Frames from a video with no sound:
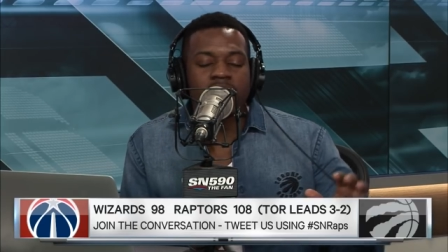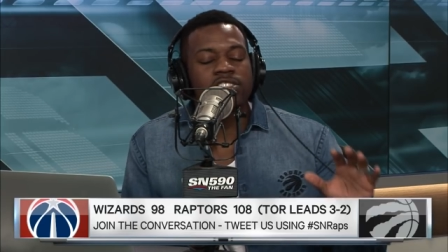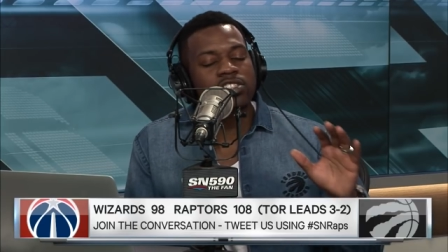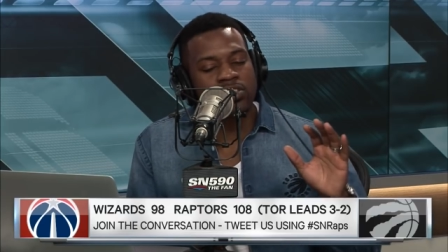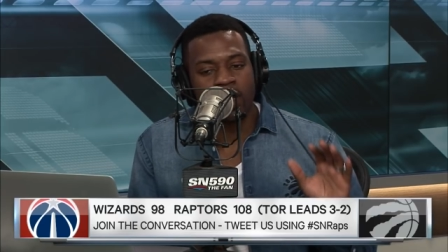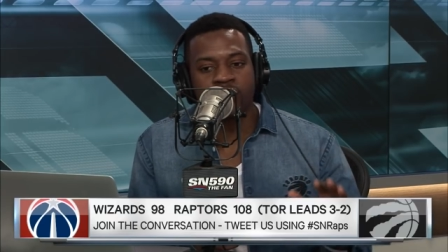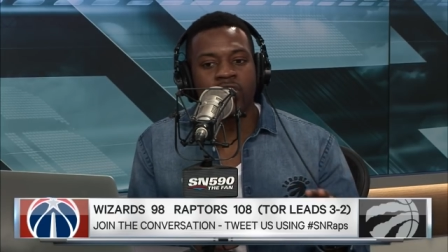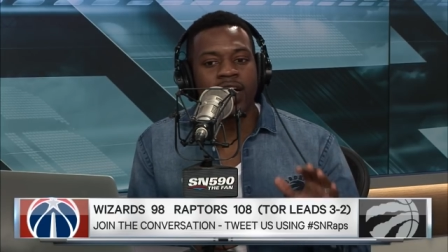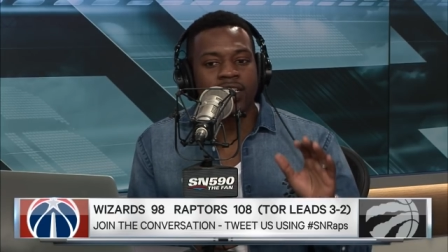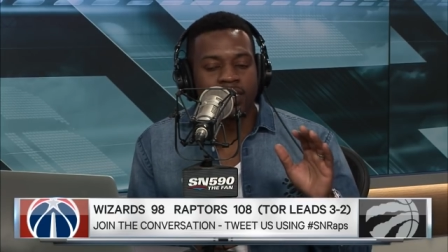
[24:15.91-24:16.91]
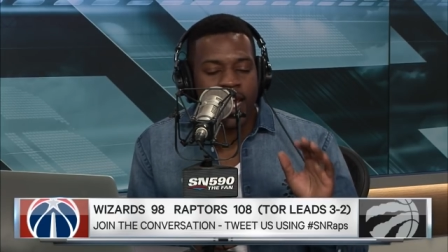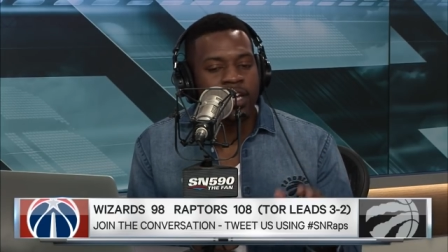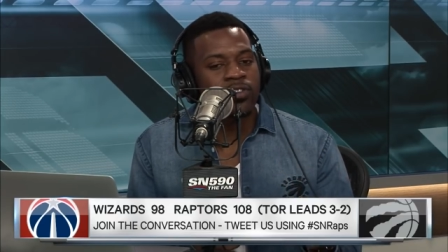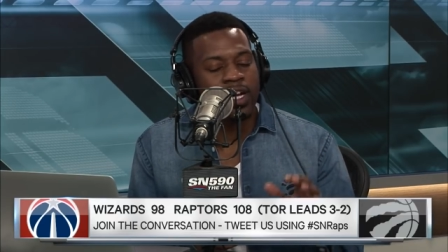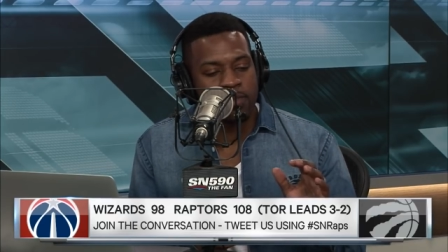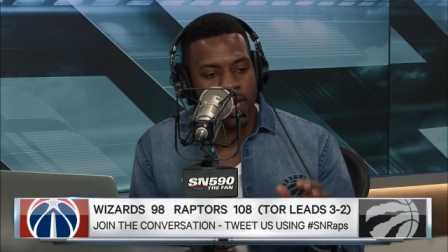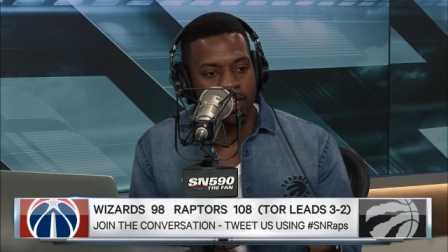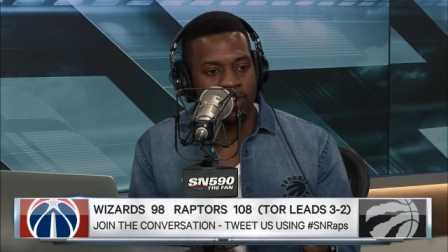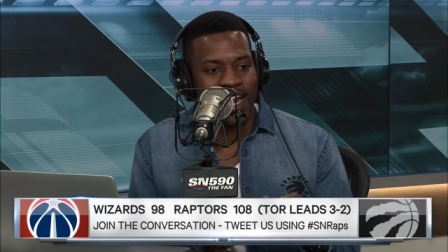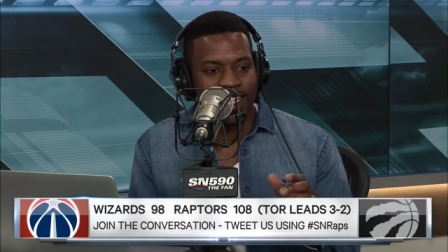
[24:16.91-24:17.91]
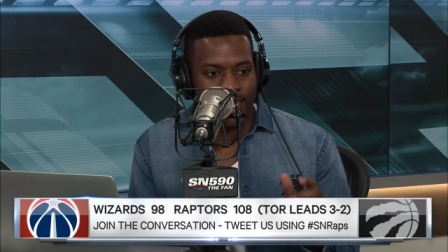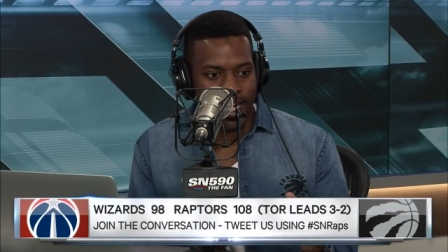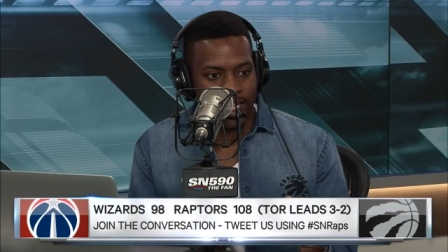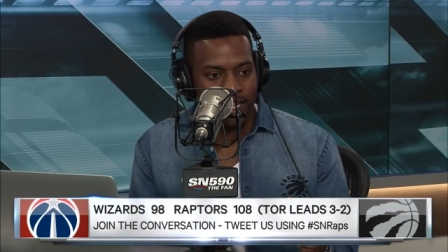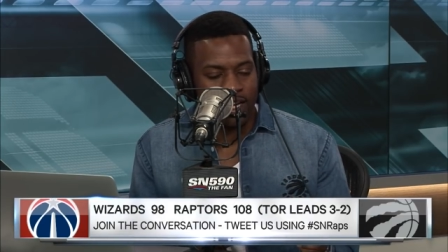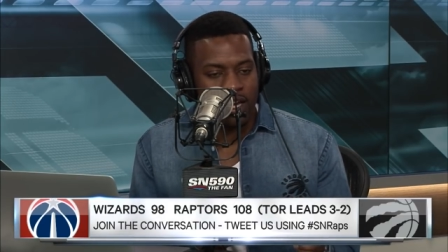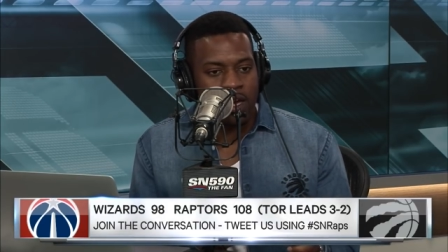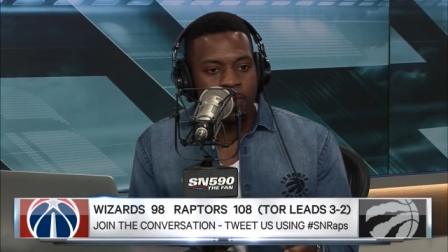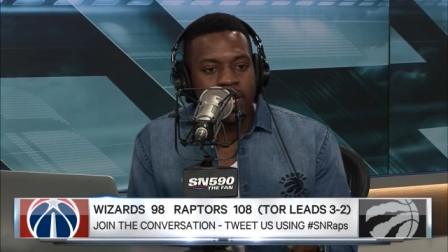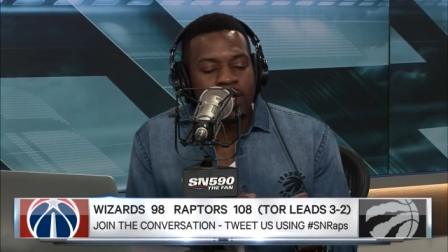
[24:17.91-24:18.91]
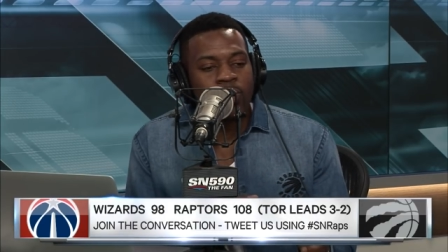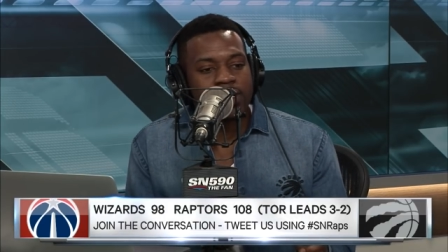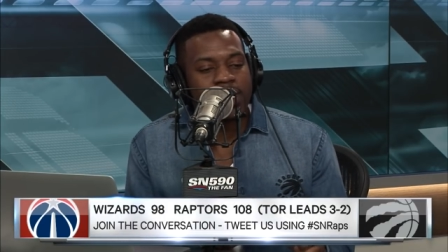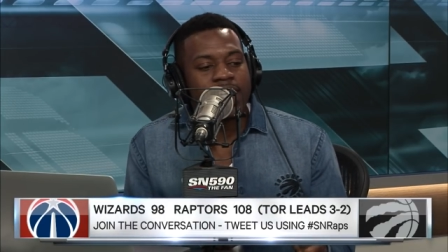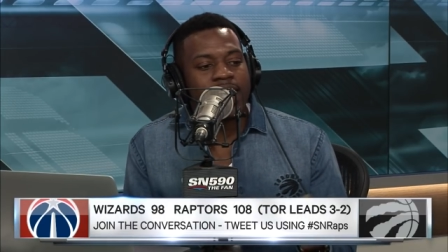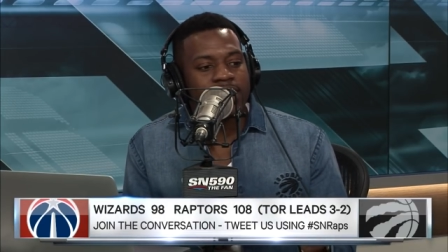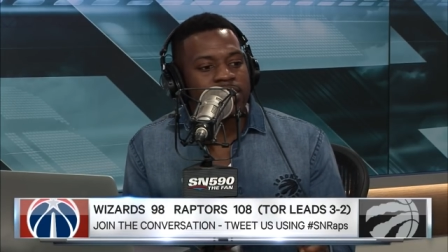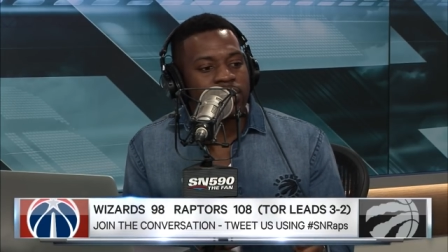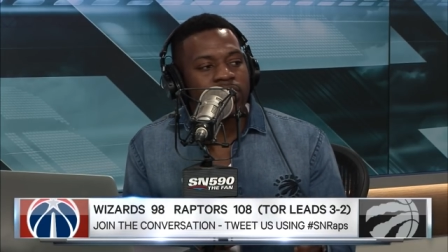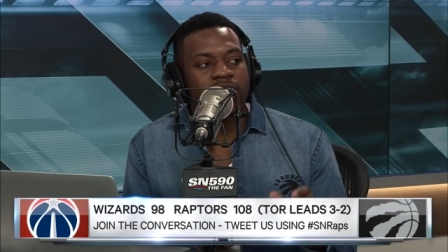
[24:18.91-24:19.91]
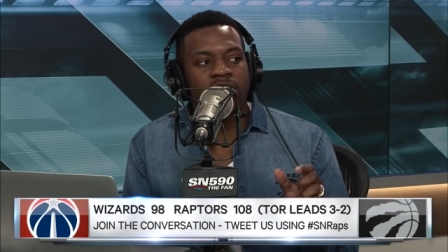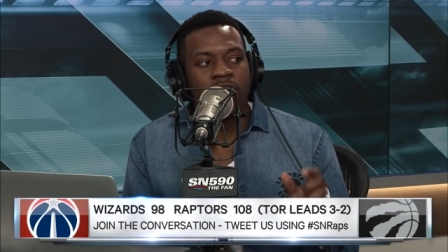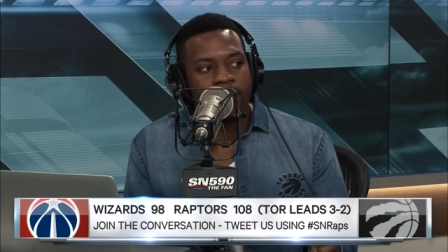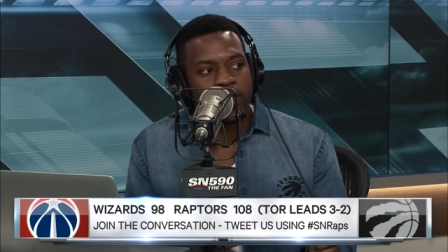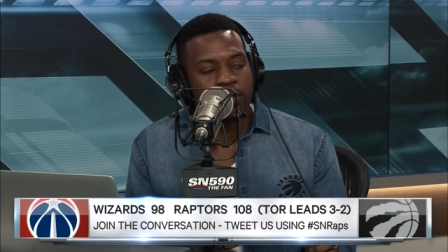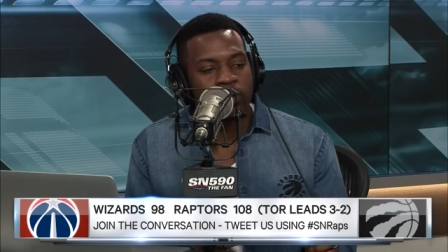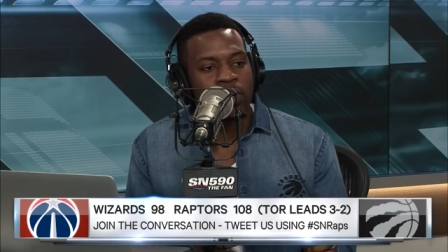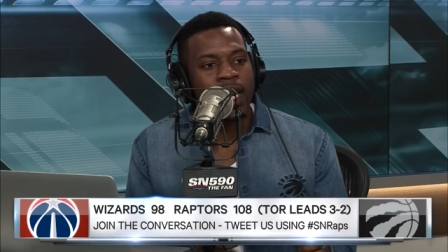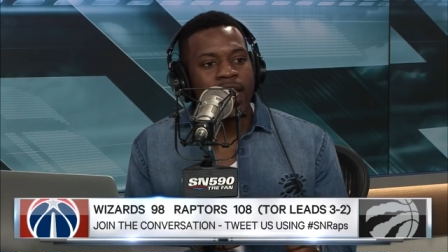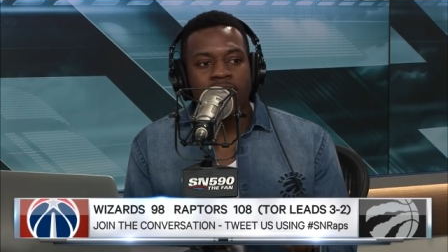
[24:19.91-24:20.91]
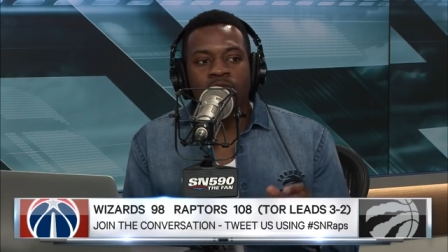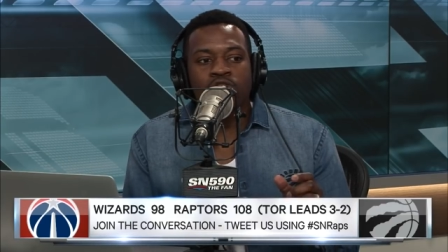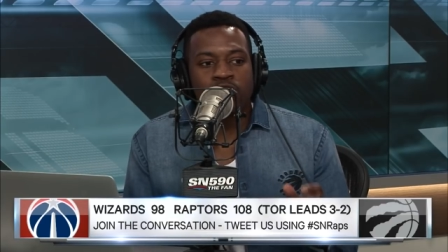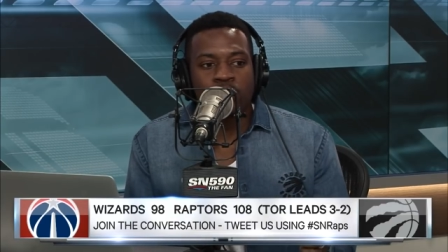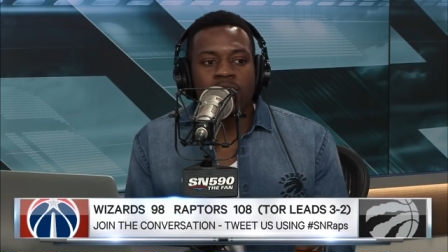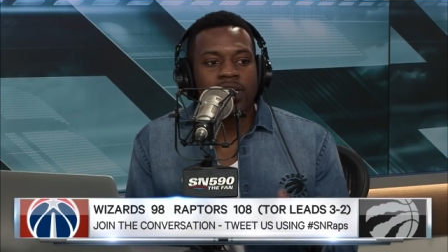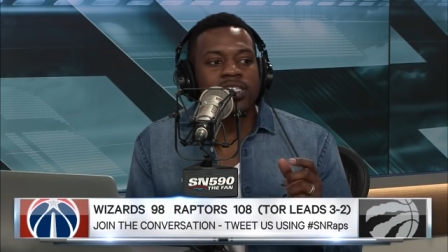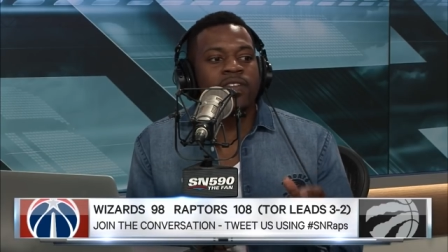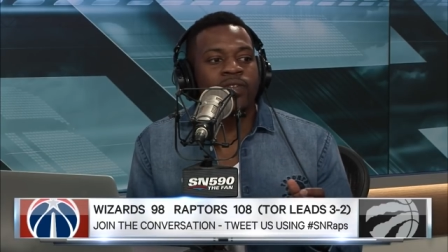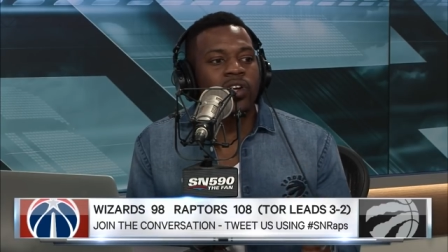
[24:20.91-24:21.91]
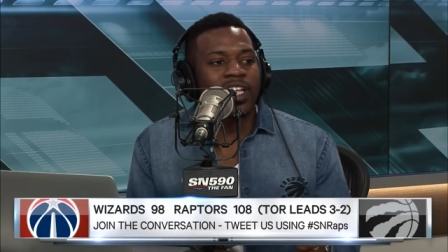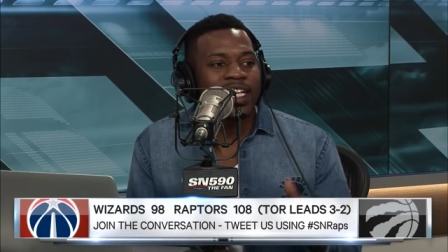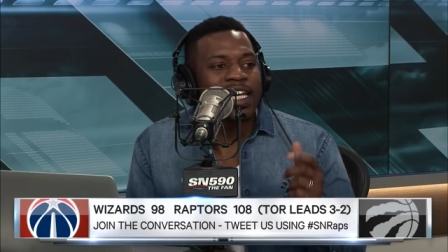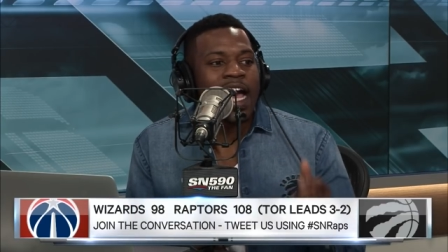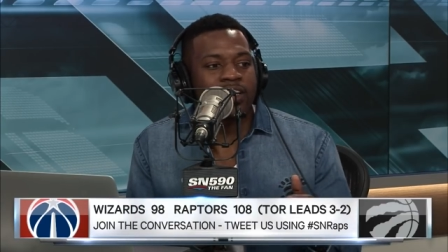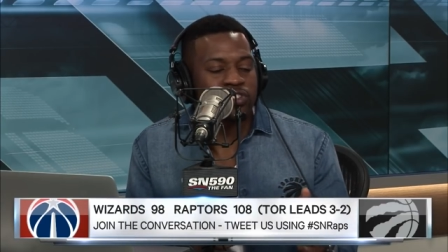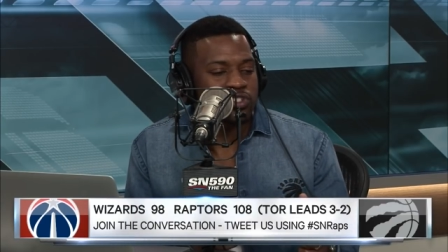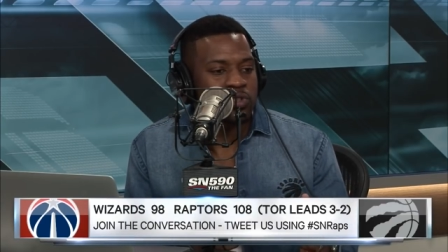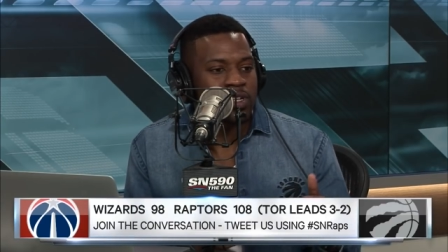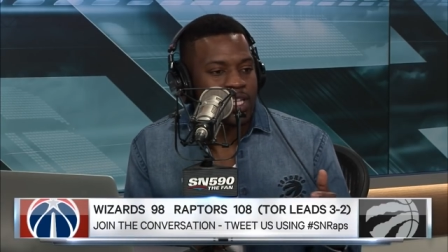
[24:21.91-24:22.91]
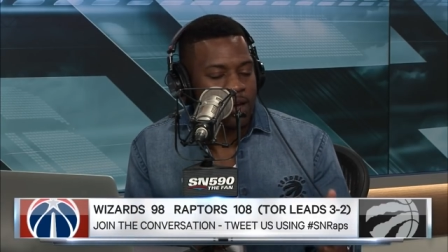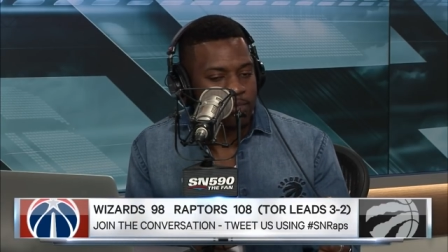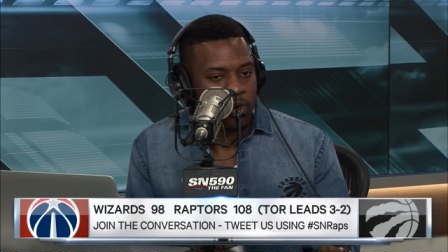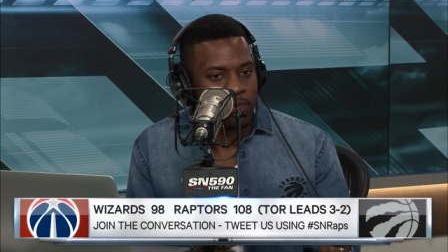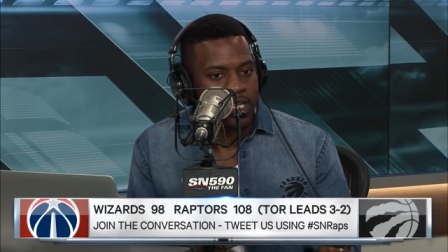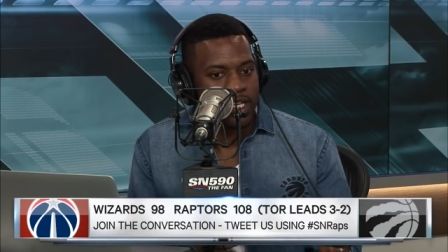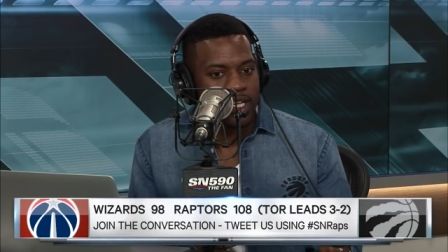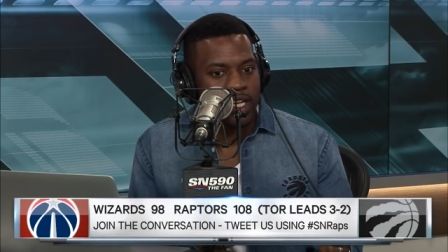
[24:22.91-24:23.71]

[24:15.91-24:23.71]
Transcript: And he's a tough shot taker and maker. I get it. But he wasn't necessarily comfortable. He was shooting because he felt like he had to shoot in that moment.